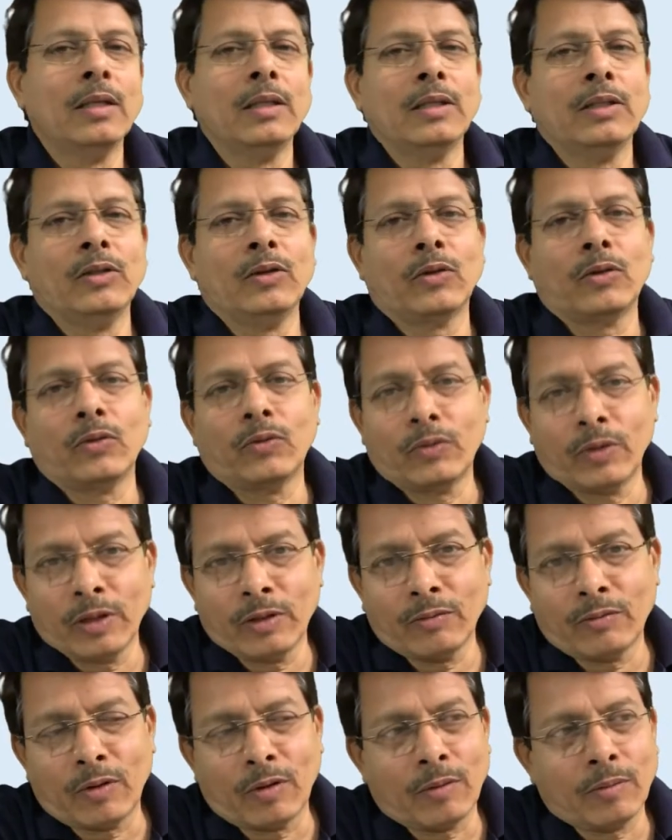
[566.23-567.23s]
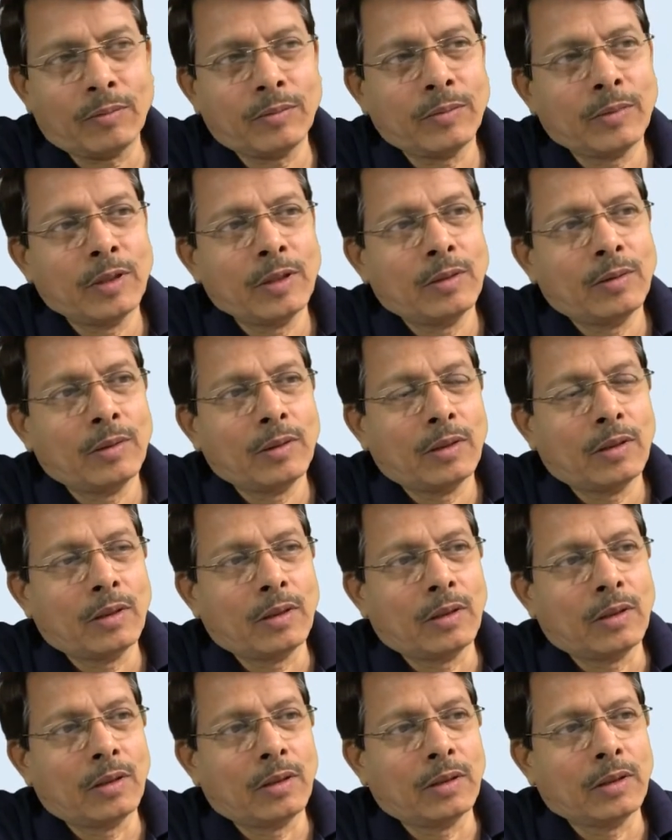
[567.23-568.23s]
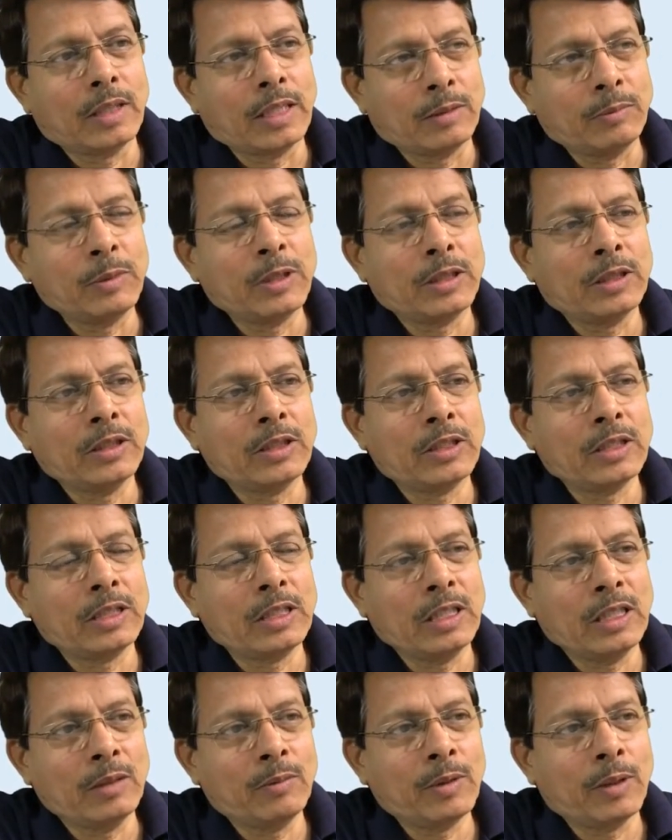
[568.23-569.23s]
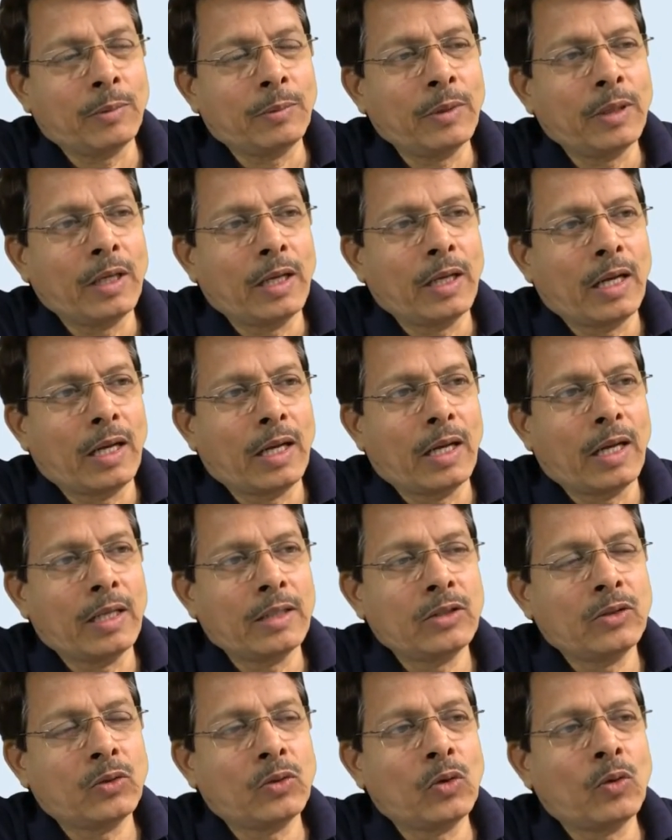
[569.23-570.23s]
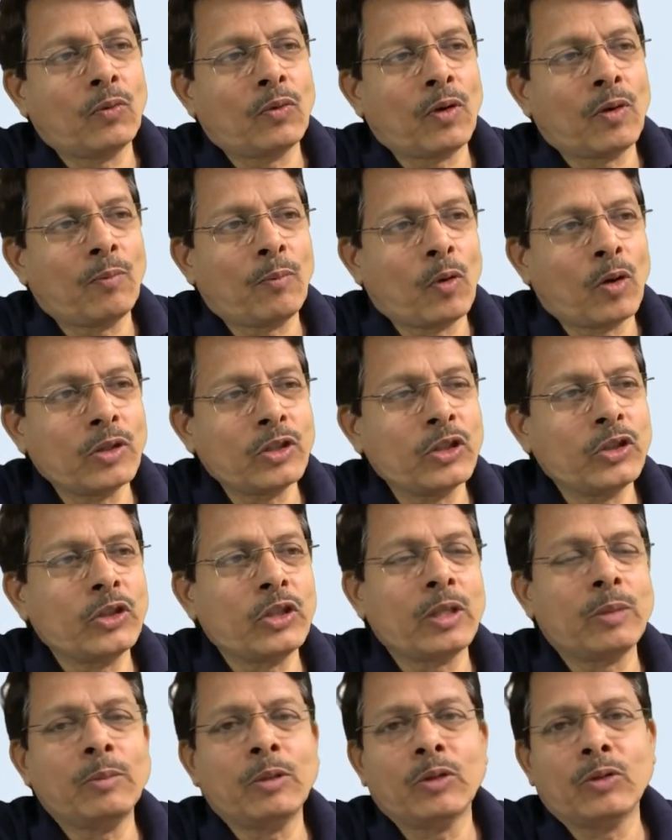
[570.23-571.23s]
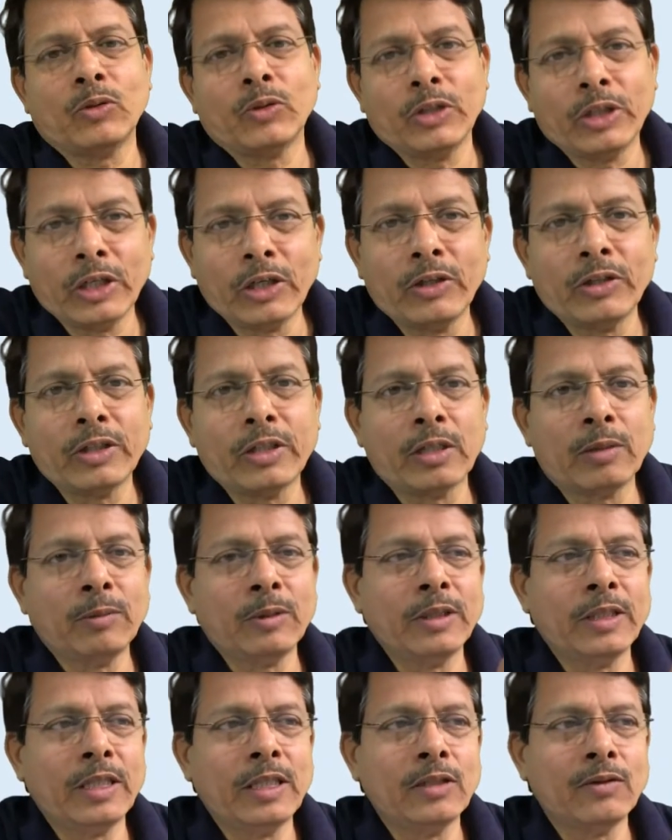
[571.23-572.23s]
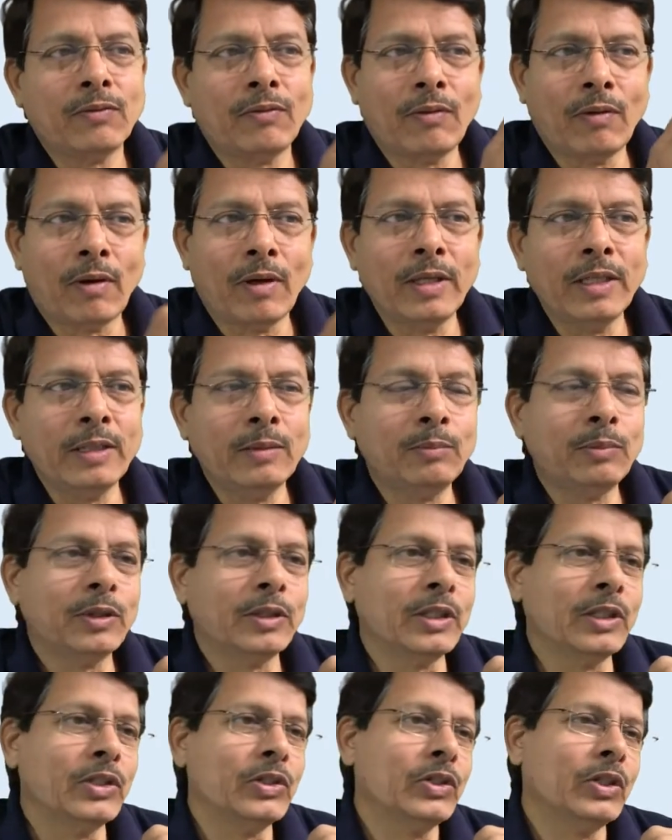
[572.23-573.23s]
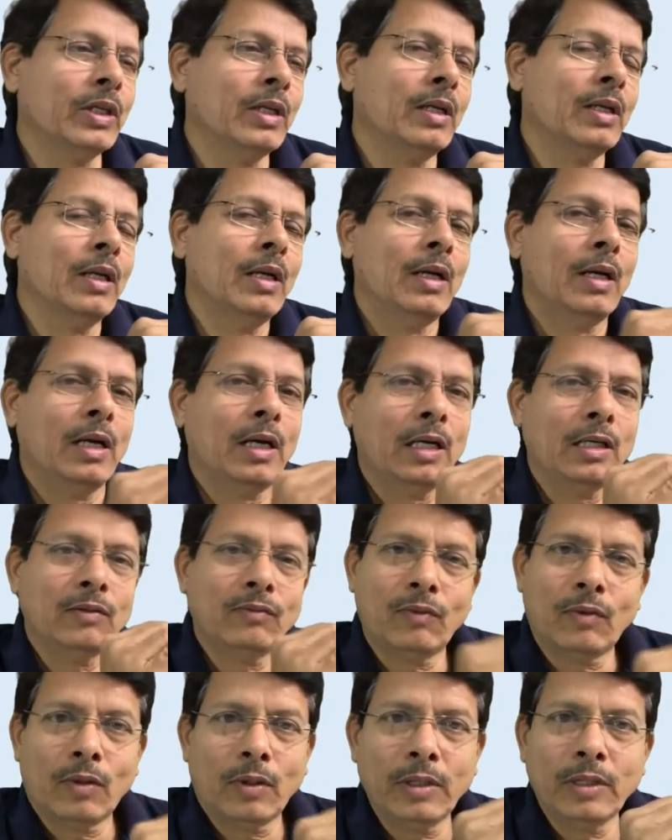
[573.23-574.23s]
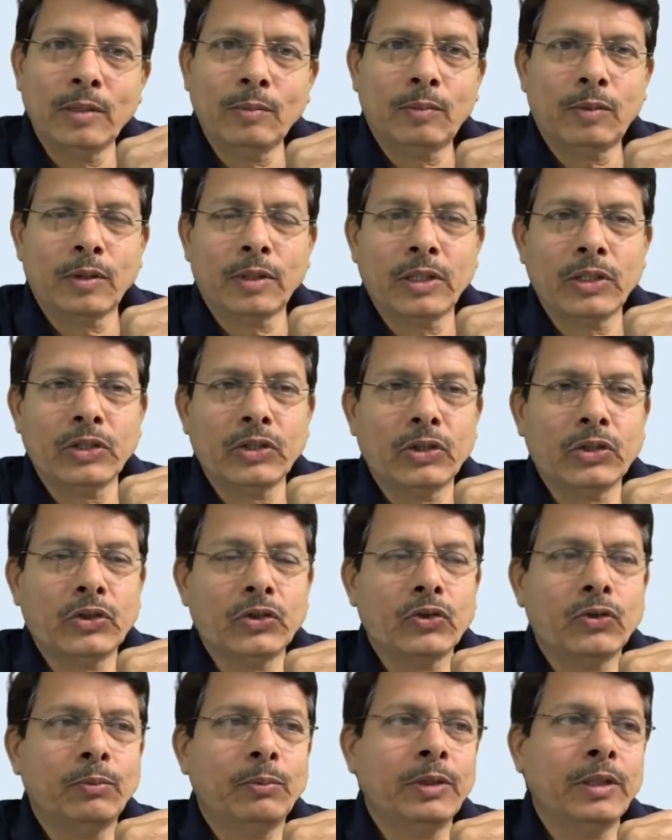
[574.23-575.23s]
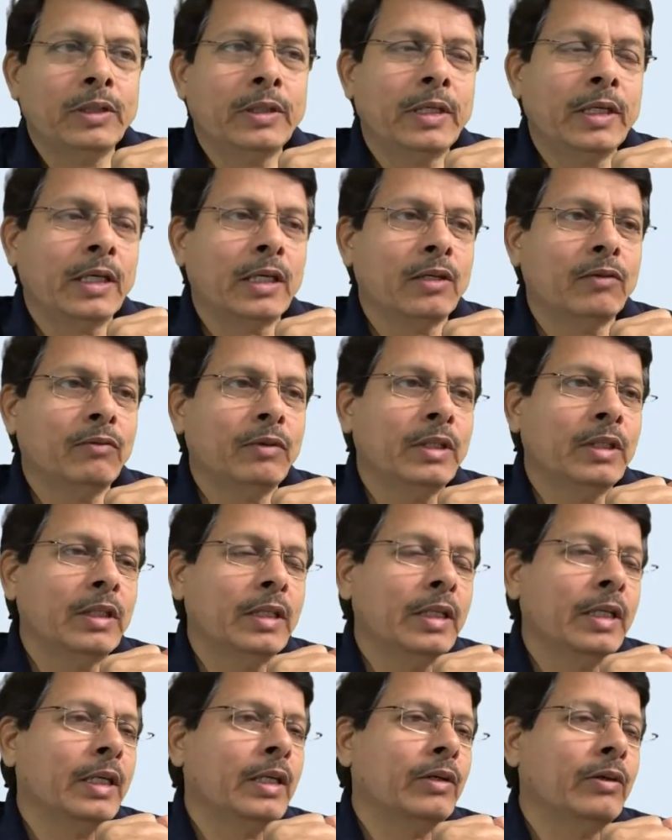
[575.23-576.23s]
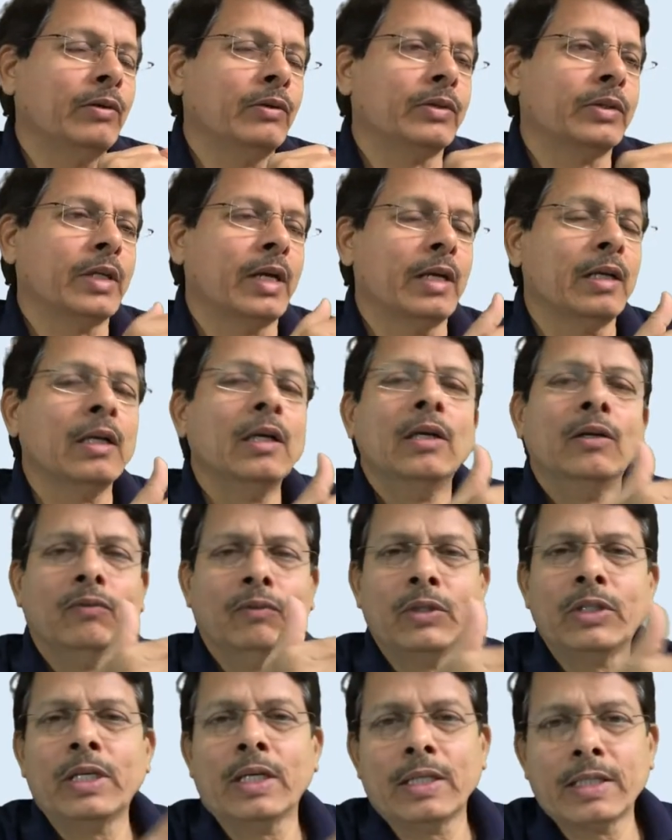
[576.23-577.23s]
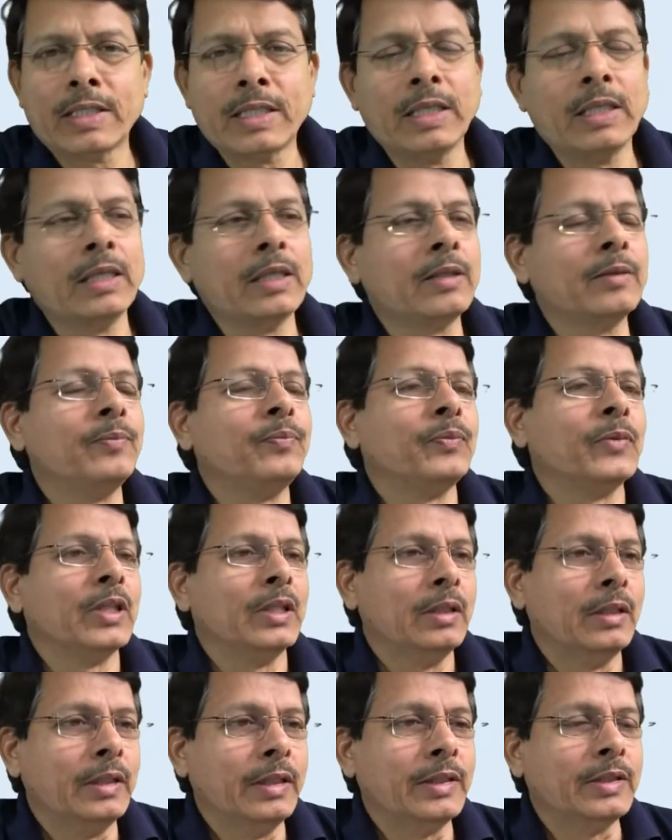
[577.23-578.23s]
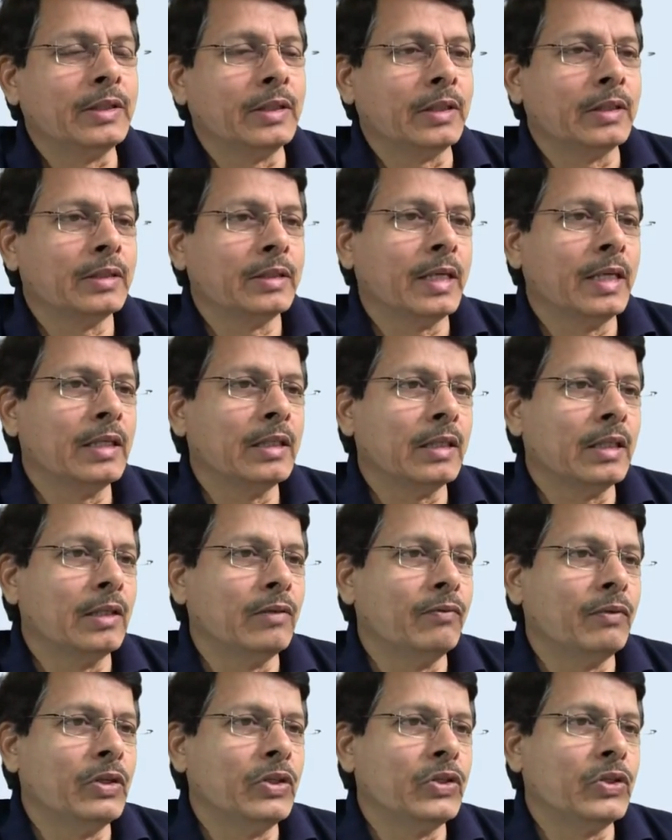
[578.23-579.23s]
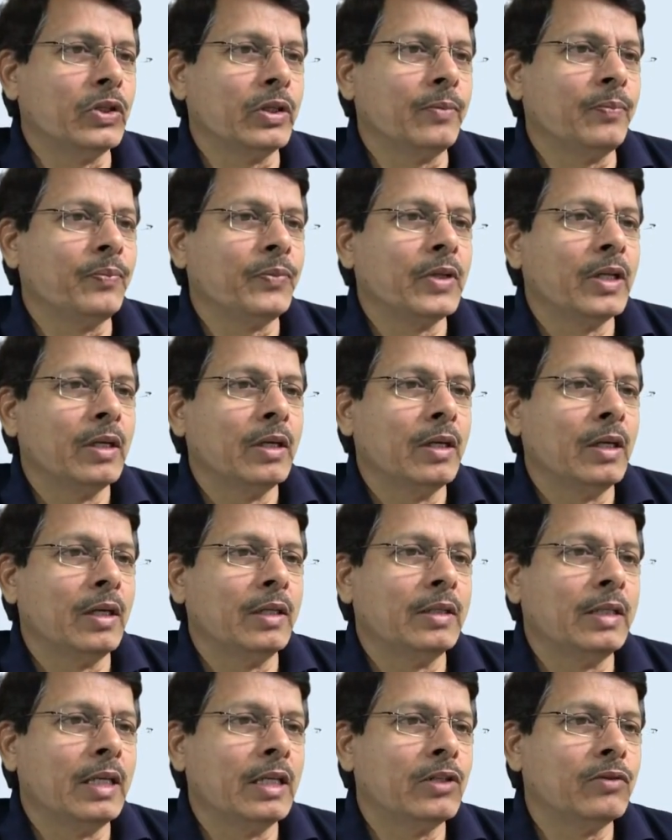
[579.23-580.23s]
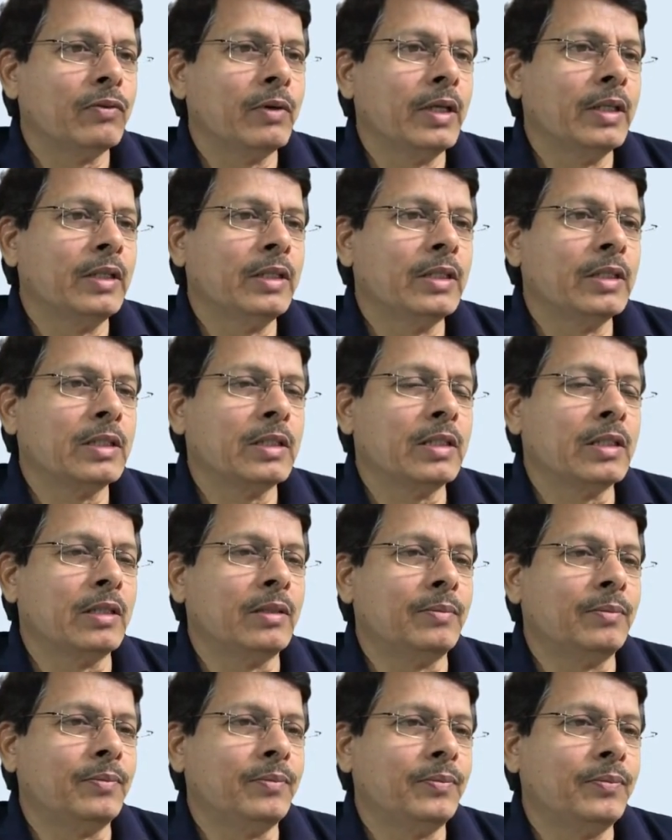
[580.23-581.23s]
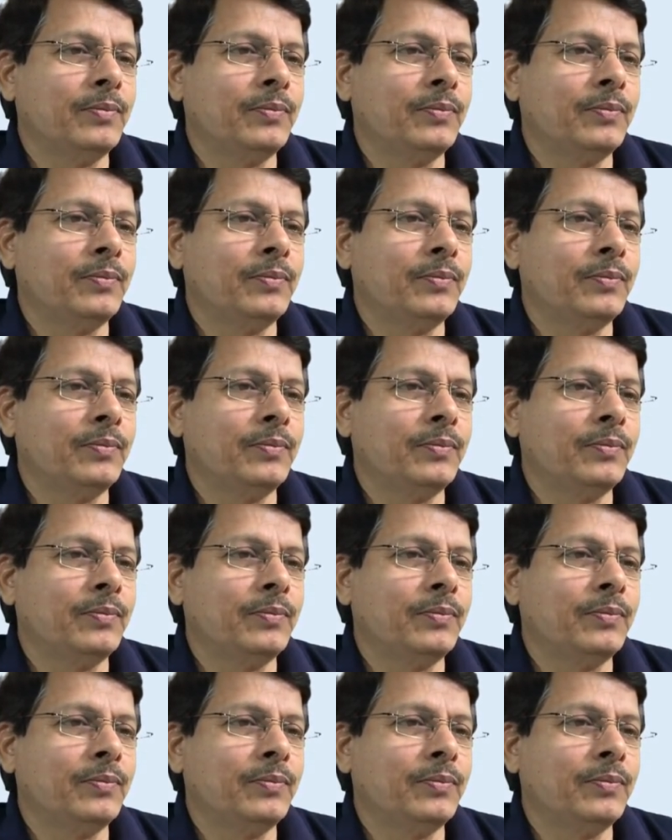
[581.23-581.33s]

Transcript: You are going from that means this is EMF. As you go from positive terminal to negative terminal, there is fall in potential, and fall in potential should be taken with negative sign. We shall see it later, sign convention, and that's why this term.